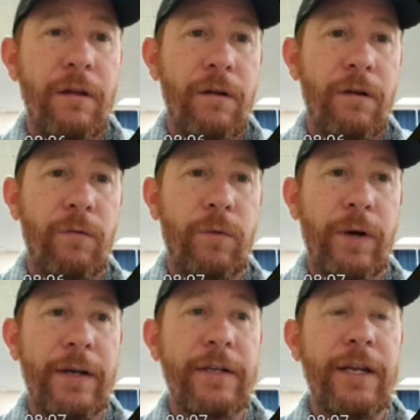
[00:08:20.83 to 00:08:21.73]

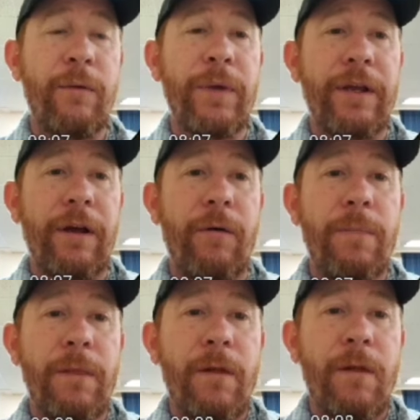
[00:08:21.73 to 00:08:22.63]
Alright, here we go.
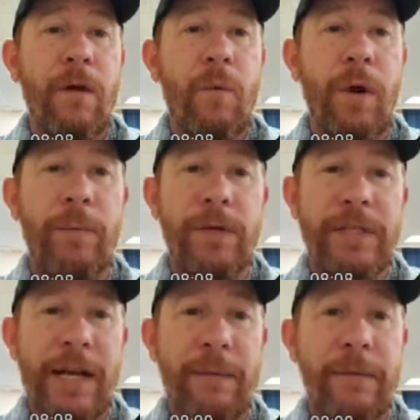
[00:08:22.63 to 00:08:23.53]
One more
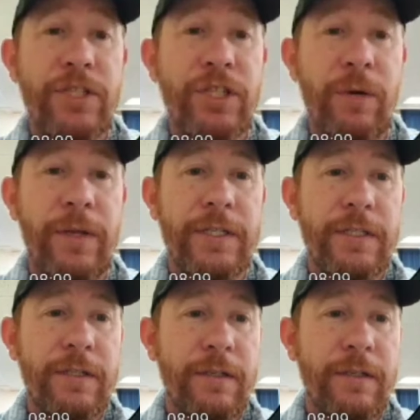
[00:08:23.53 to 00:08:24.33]
time. Let's show this